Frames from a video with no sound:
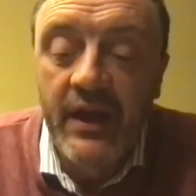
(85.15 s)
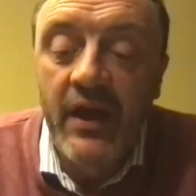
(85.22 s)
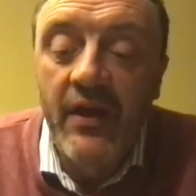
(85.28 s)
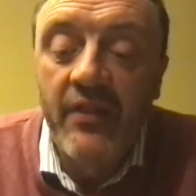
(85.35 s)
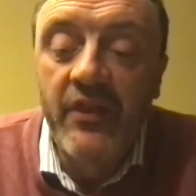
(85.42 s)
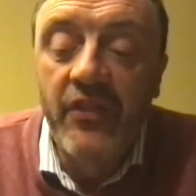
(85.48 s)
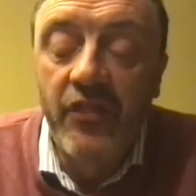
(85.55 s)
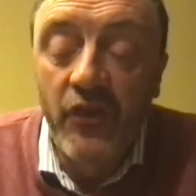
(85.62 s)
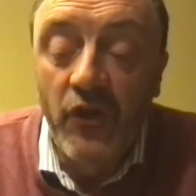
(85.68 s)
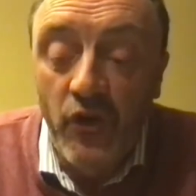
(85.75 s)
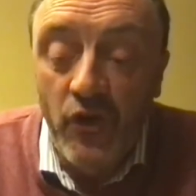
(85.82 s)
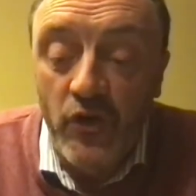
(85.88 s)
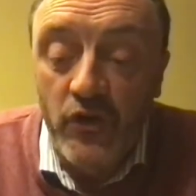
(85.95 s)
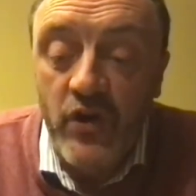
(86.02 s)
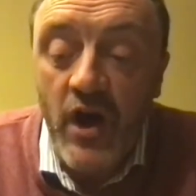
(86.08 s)
The
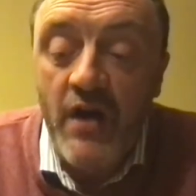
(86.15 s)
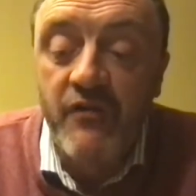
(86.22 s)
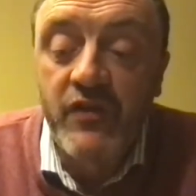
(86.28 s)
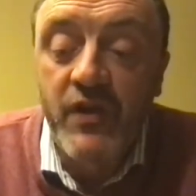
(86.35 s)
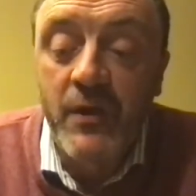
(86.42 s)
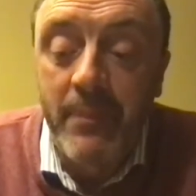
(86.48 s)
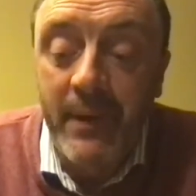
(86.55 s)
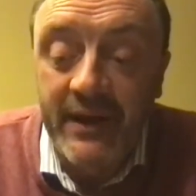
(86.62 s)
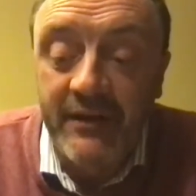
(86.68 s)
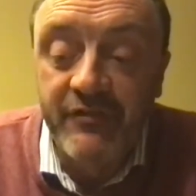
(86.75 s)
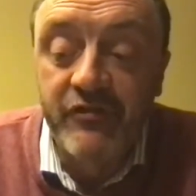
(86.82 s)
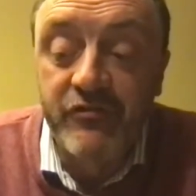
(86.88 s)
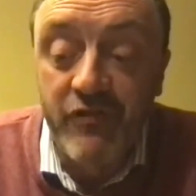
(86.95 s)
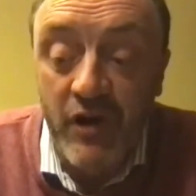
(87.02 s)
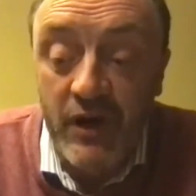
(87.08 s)
thought of competitive
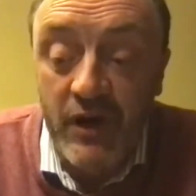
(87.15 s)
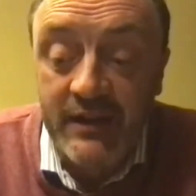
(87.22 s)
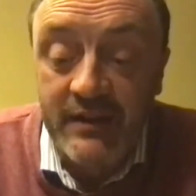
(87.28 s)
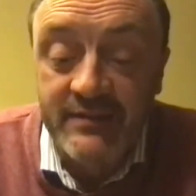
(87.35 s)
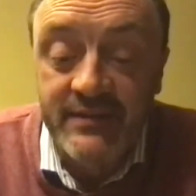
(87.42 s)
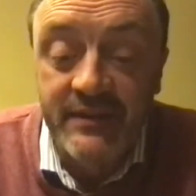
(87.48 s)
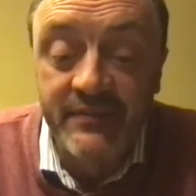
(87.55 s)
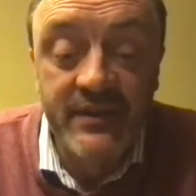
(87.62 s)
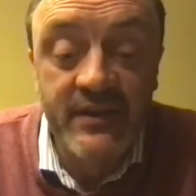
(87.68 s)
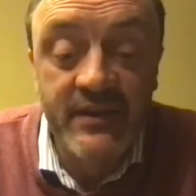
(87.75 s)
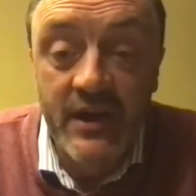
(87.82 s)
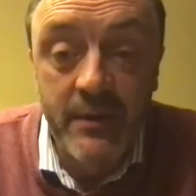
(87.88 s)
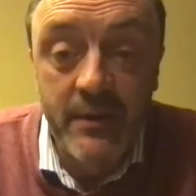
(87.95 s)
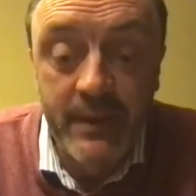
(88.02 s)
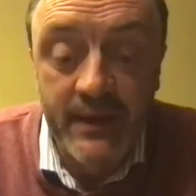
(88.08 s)
trials did not
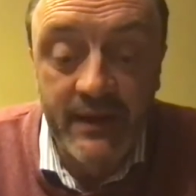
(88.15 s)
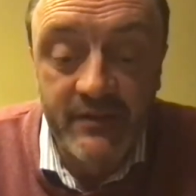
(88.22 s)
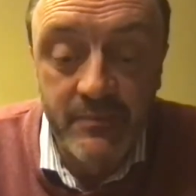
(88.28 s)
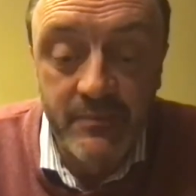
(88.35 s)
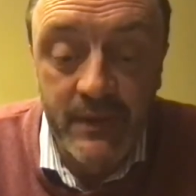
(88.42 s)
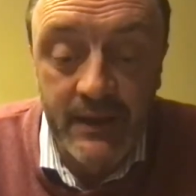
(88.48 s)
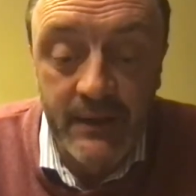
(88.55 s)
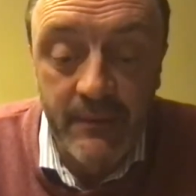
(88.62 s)
appeal to me.